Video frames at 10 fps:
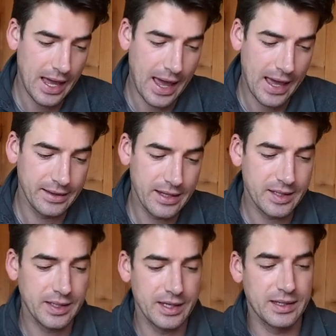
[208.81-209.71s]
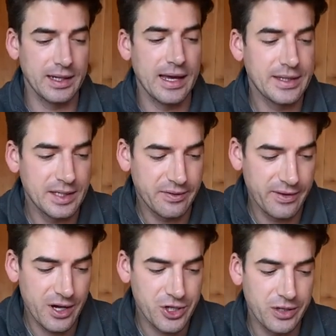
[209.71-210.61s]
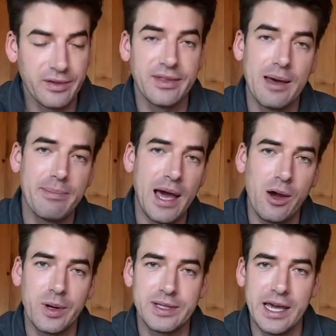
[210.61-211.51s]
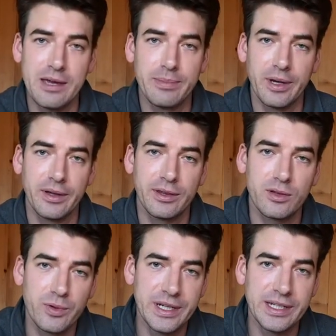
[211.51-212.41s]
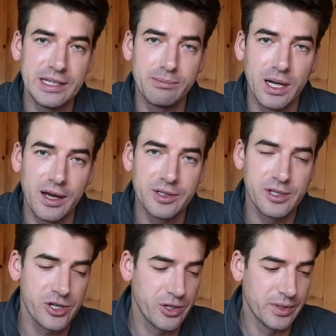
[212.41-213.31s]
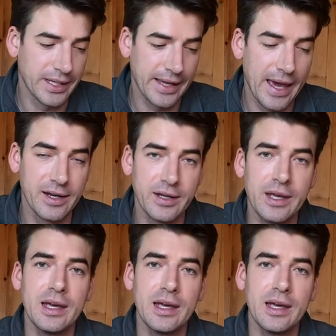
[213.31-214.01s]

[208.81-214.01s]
and this is the latest version of their Power Taper three D Plus shooting head,